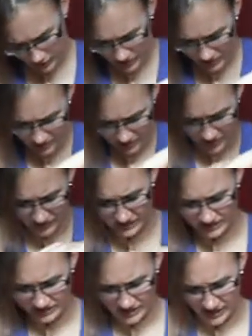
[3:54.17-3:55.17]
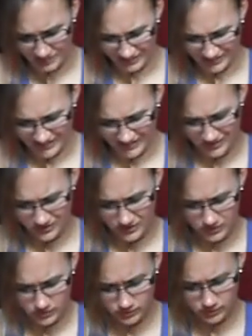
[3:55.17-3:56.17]
You get them about the same
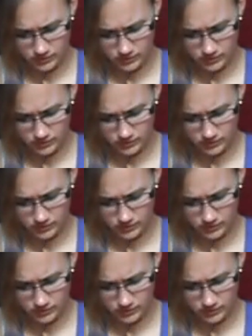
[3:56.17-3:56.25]
length.